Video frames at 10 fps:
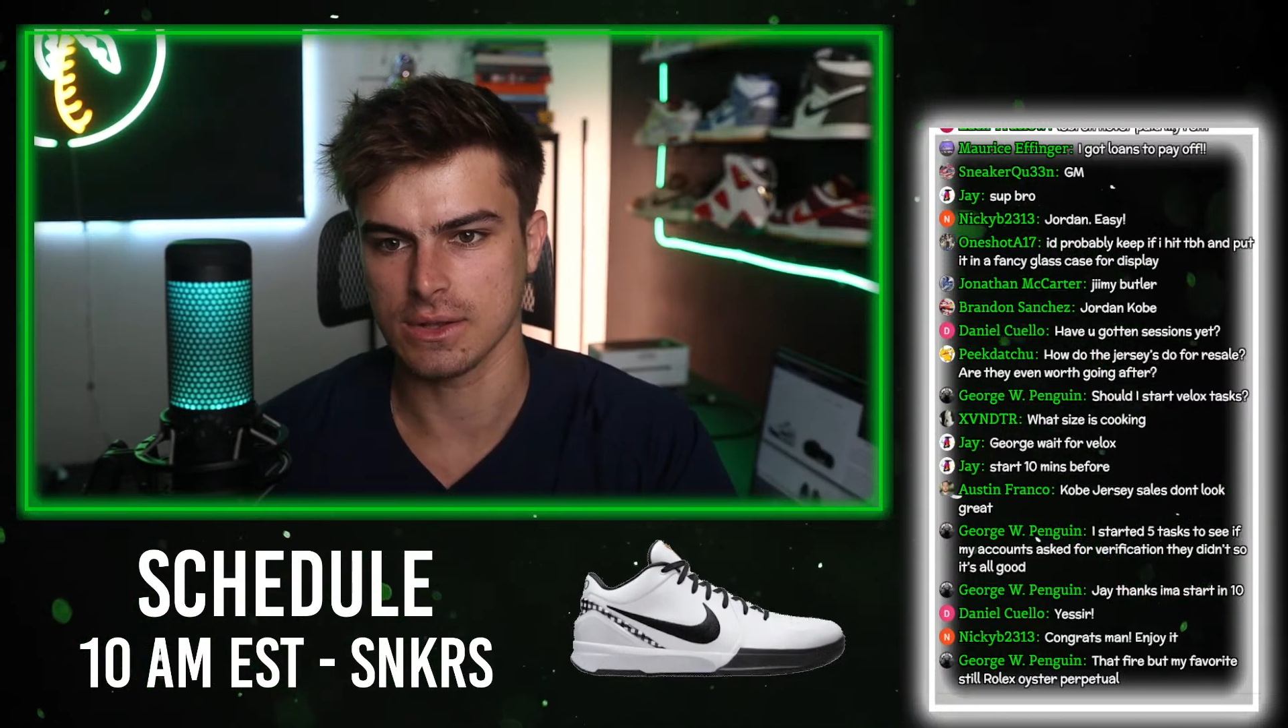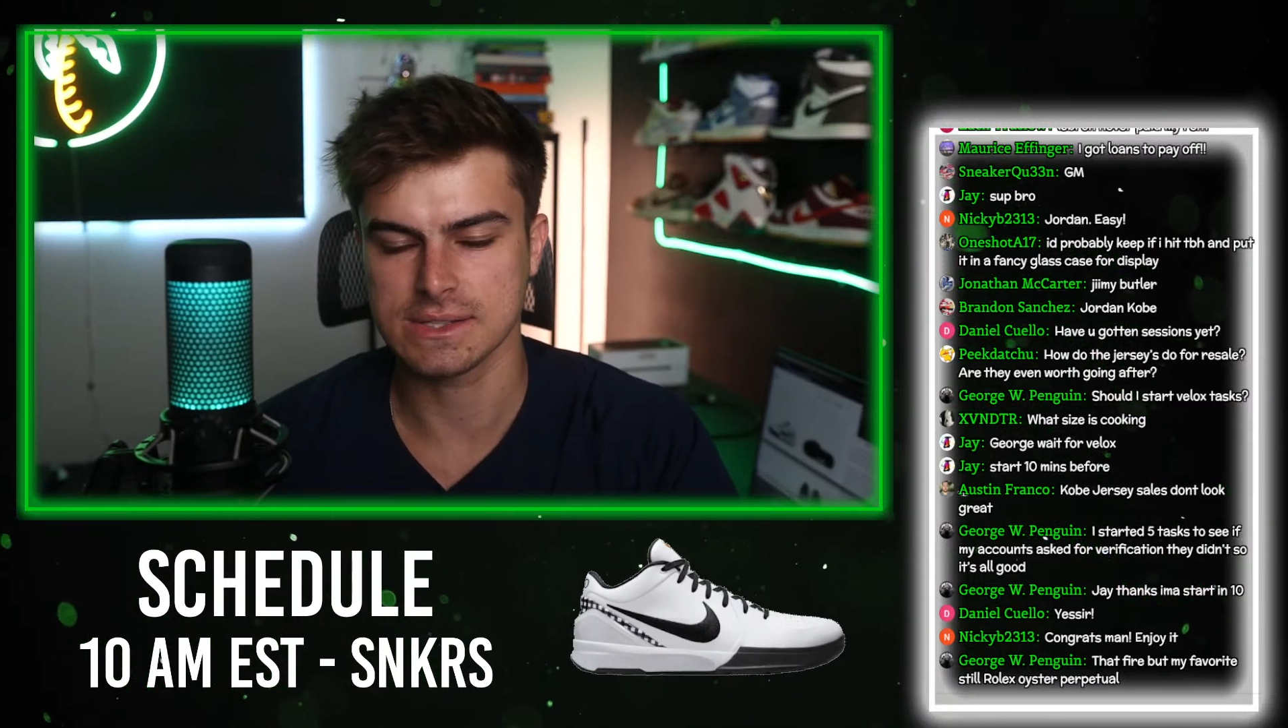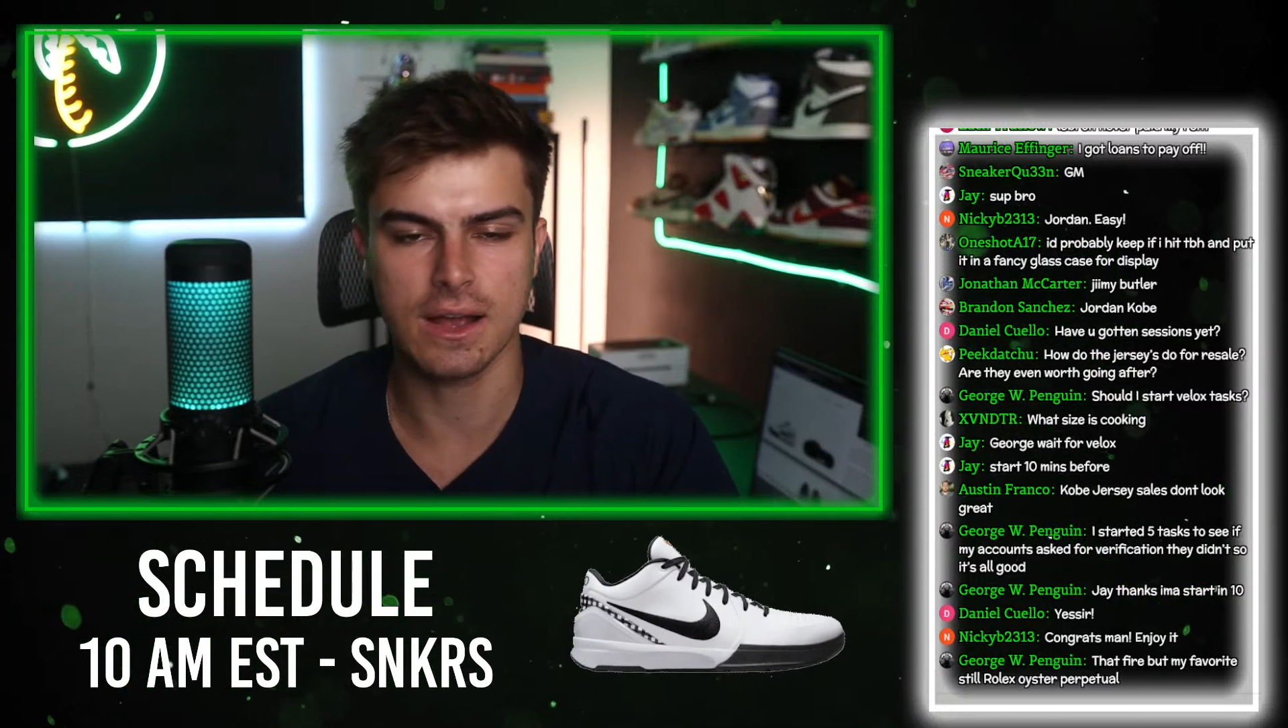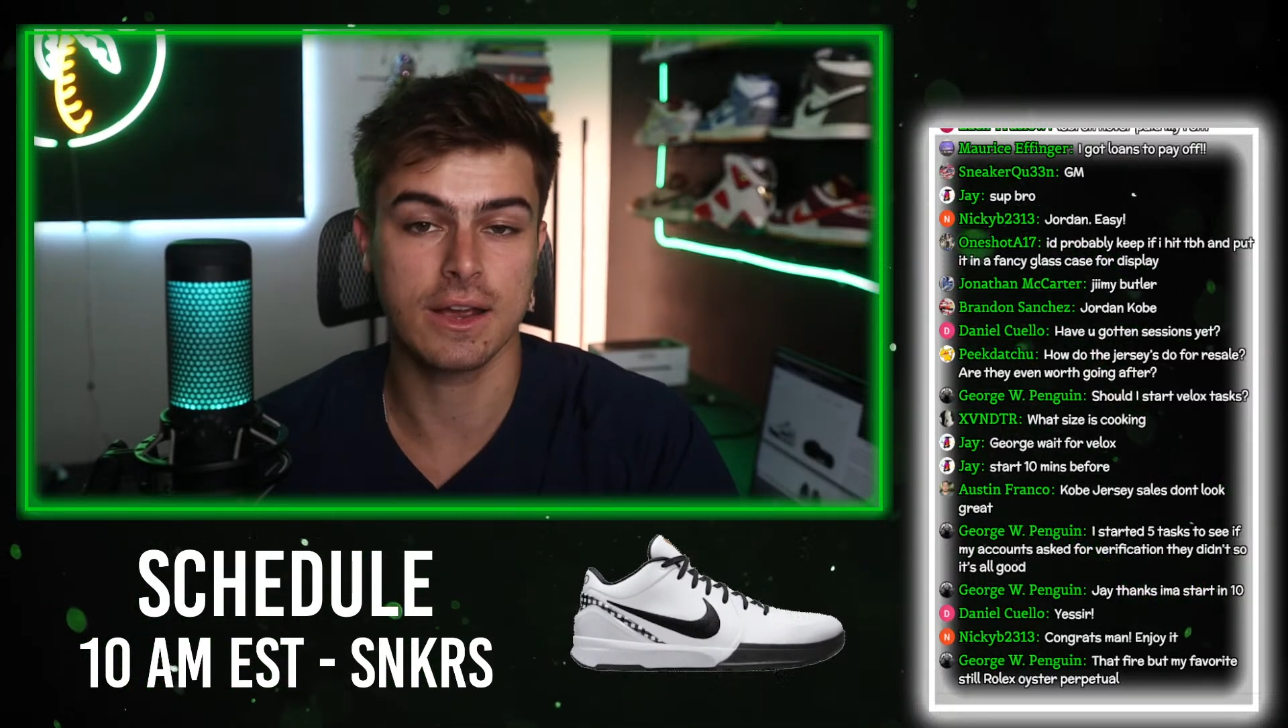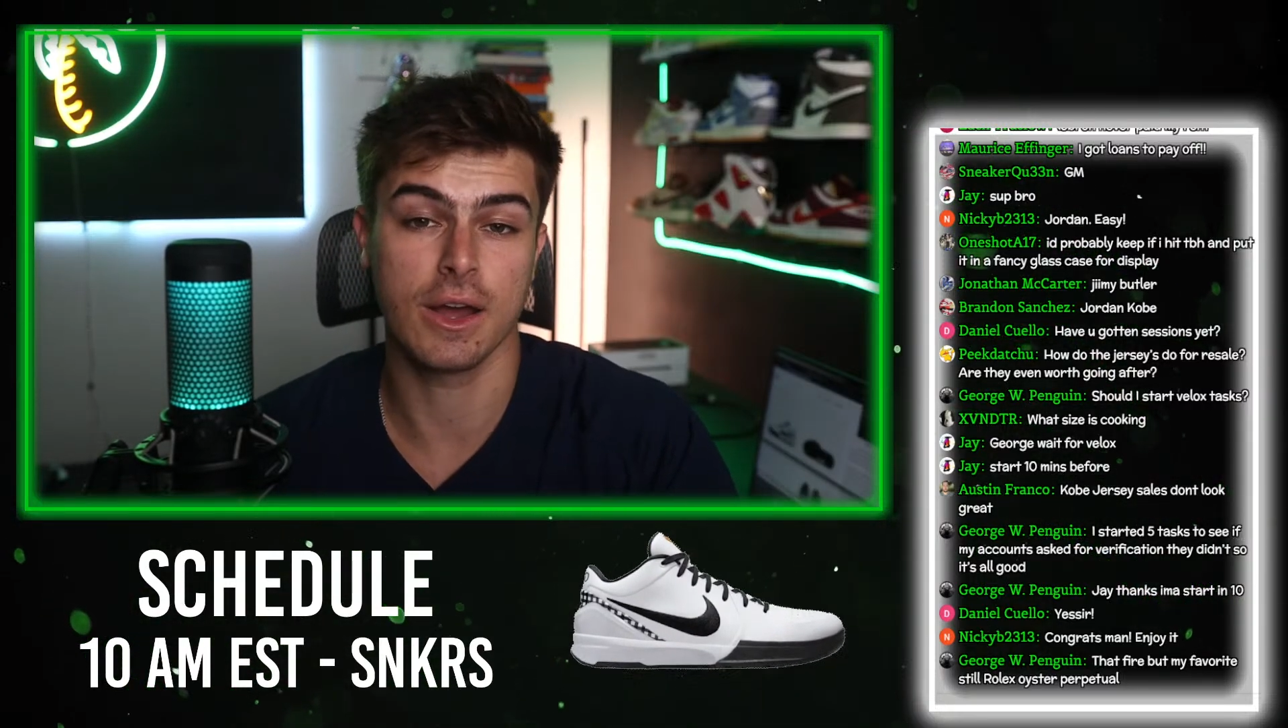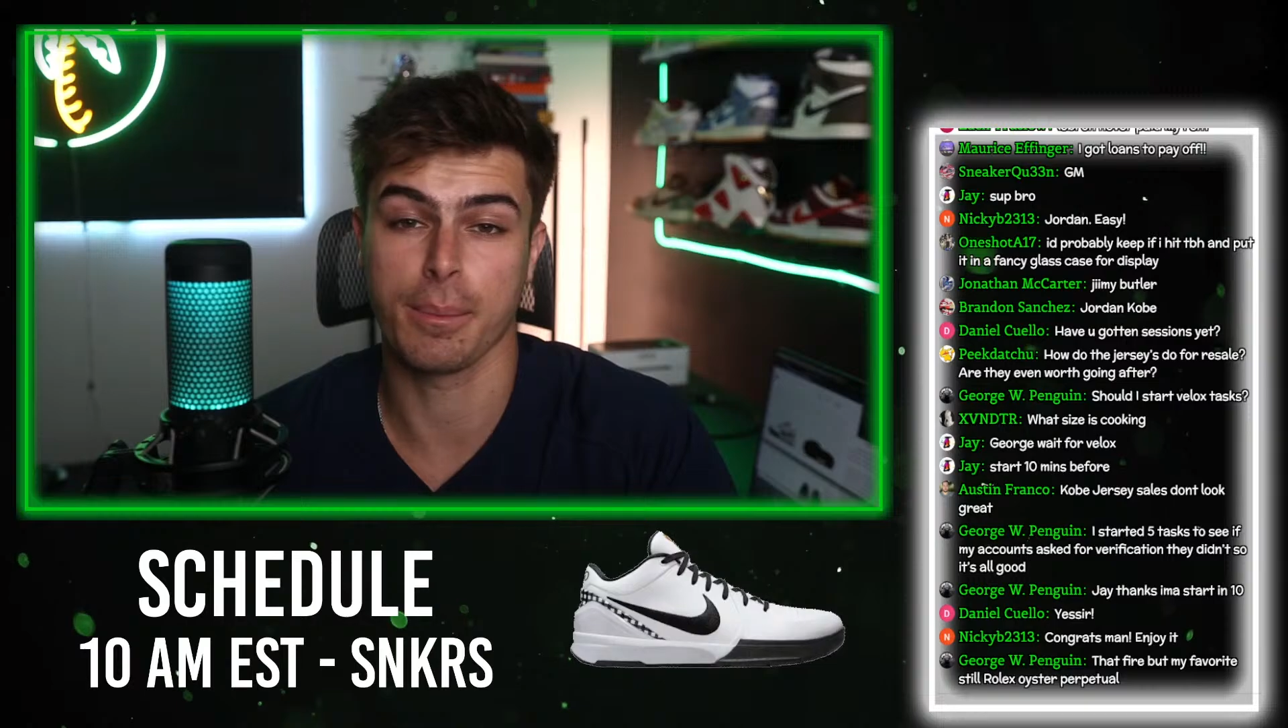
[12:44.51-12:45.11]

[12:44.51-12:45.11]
it's not going to